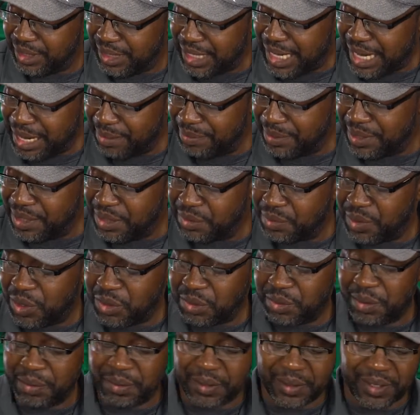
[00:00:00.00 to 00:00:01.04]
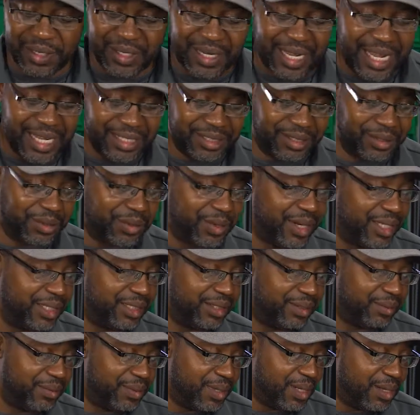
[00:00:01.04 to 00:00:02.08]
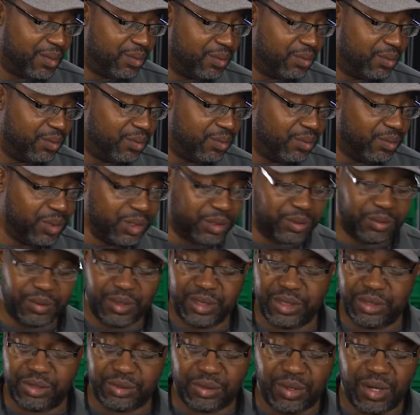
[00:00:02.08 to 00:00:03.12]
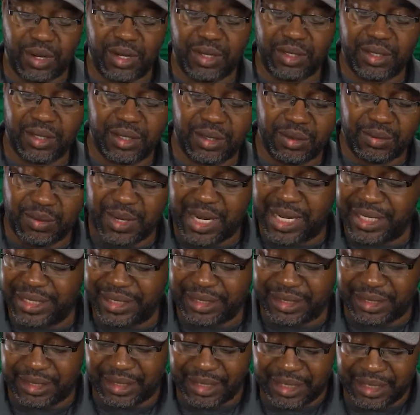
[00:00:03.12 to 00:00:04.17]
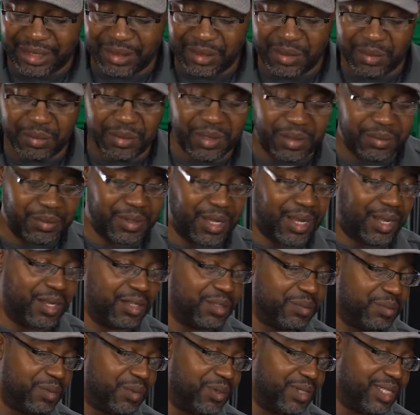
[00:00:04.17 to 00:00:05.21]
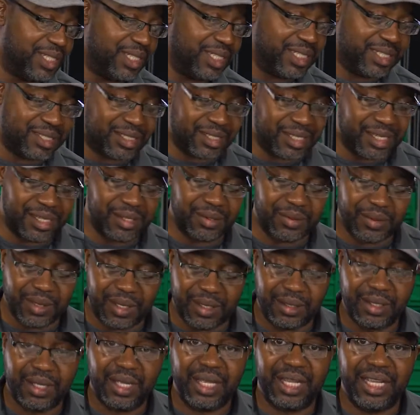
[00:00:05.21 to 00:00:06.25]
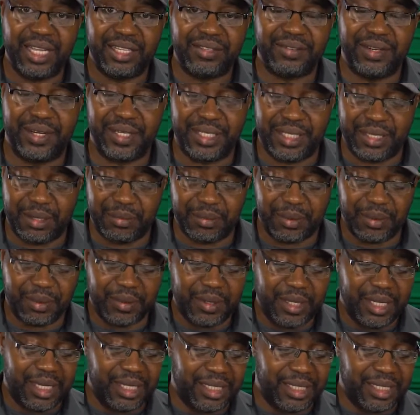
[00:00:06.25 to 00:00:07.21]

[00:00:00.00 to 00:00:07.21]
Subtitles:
gonna happen is most people are gonna ask a question, well, which one's stronger? Why does the aluminum cost more than the steel? Well, it's very simple.